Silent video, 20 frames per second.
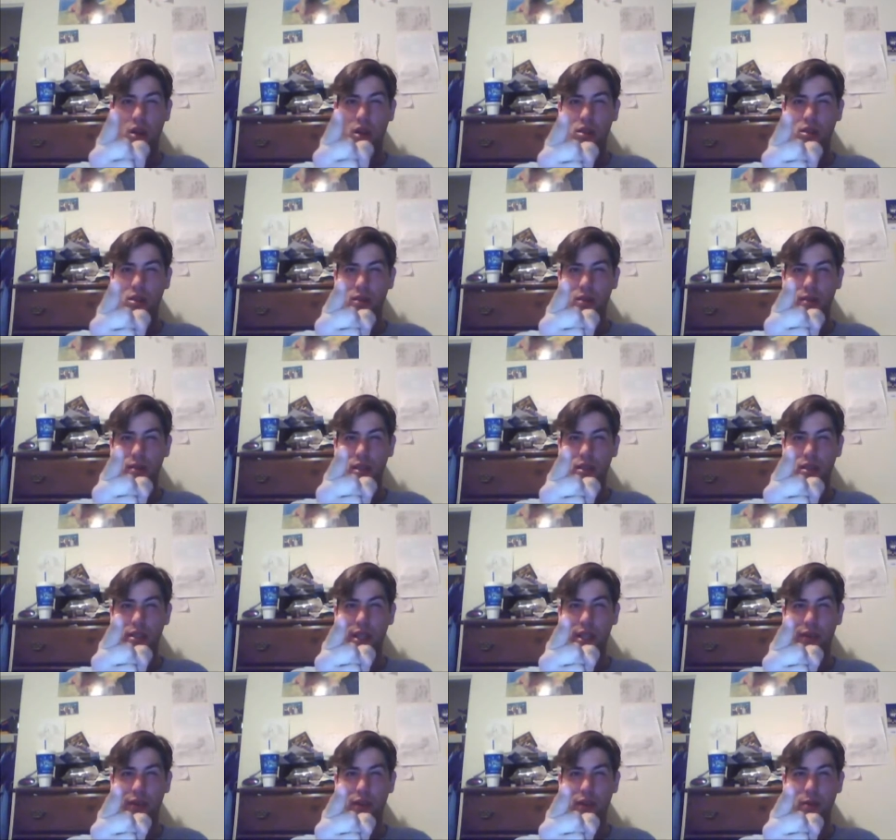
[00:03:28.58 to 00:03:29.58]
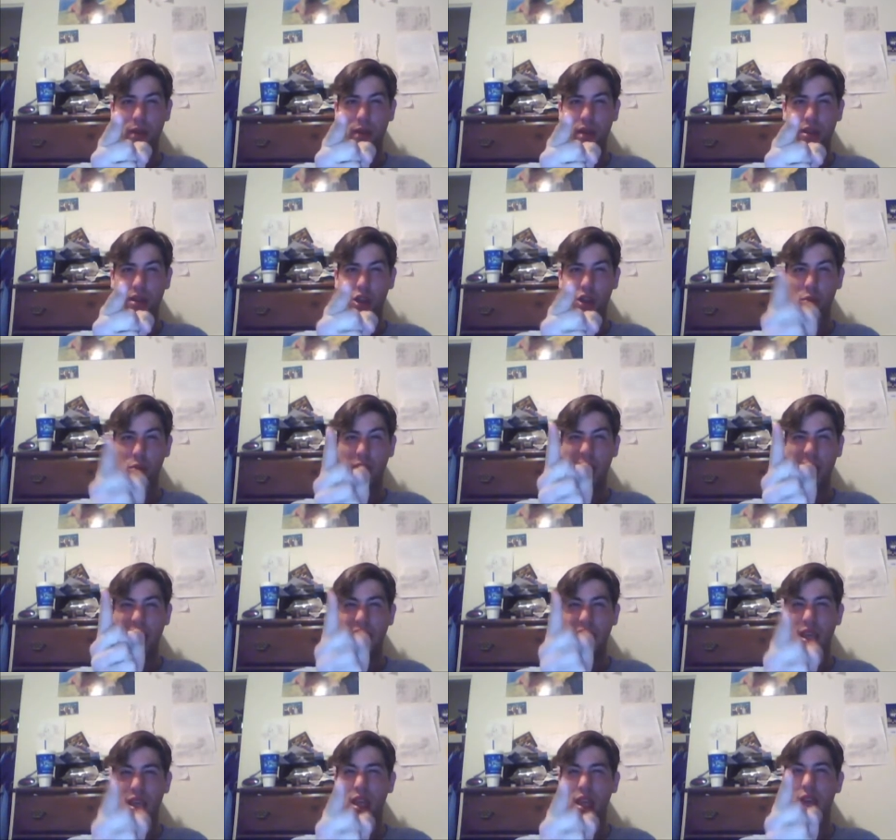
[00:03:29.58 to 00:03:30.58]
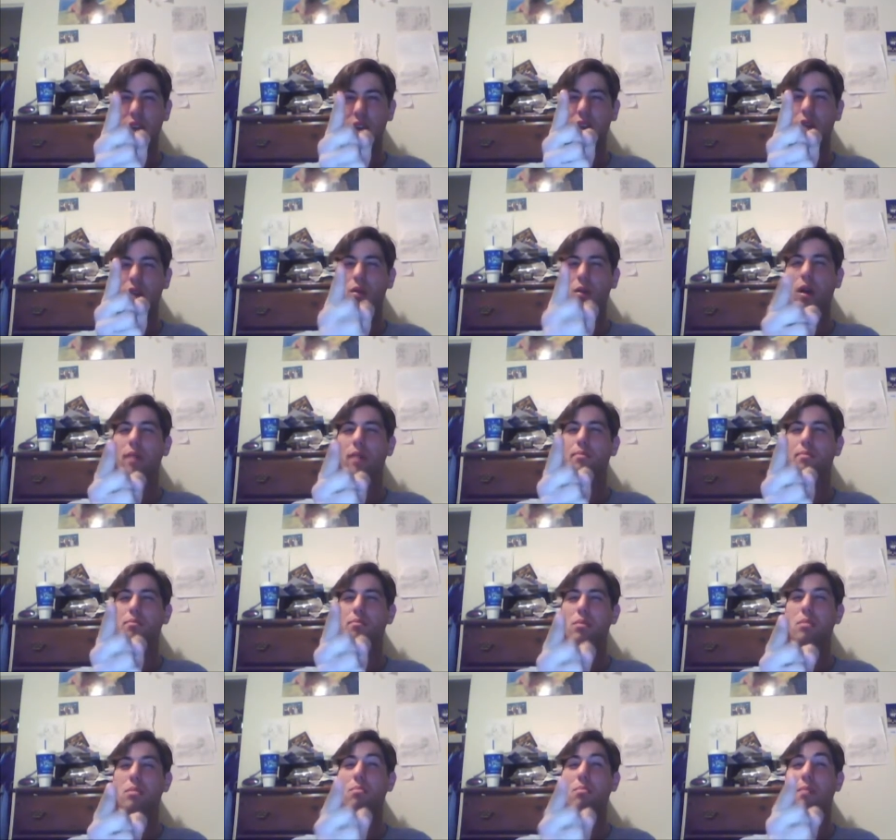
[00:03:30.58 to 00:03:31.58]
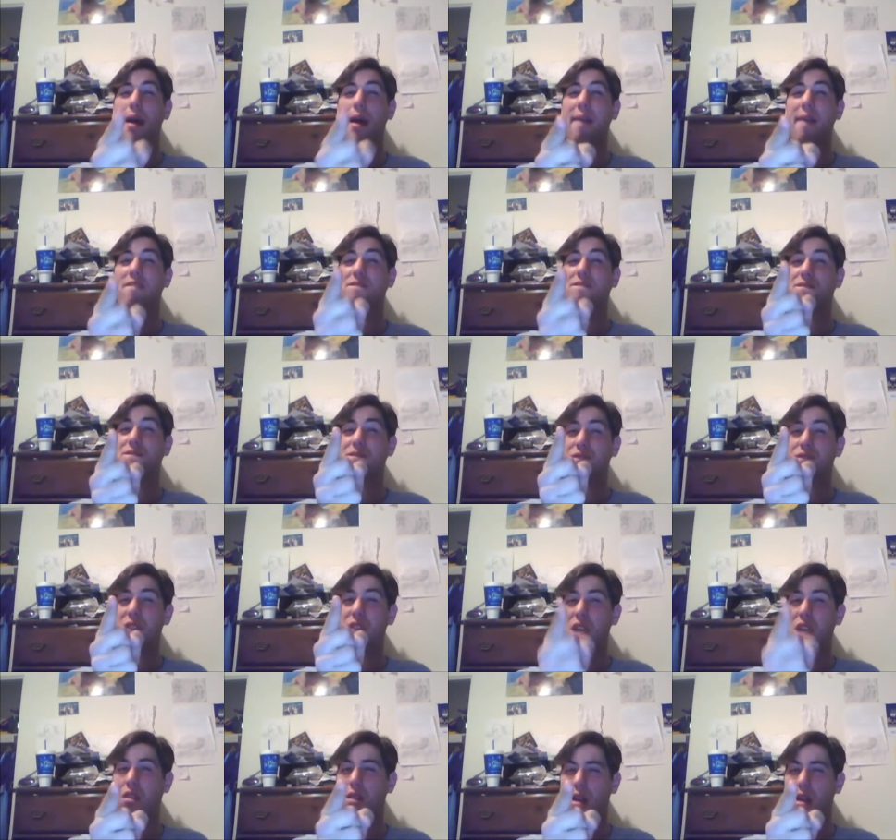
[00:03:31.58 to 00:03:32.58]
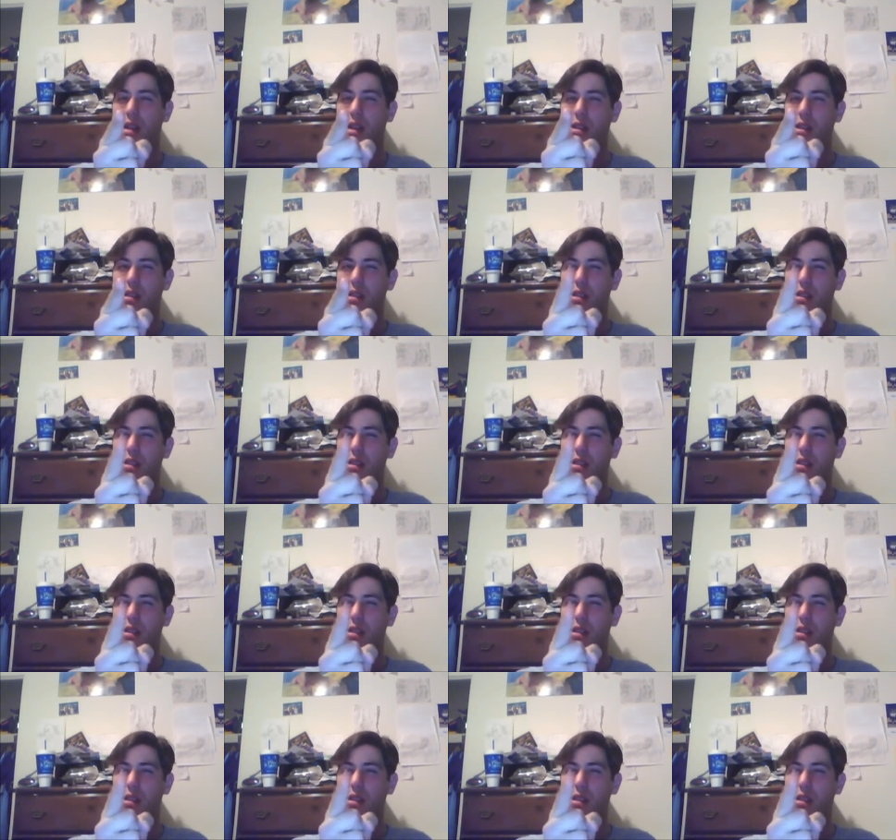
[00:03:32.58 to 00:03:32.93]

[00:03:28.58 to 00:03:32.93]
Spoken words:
Something different about you, but I can't quite put my finger on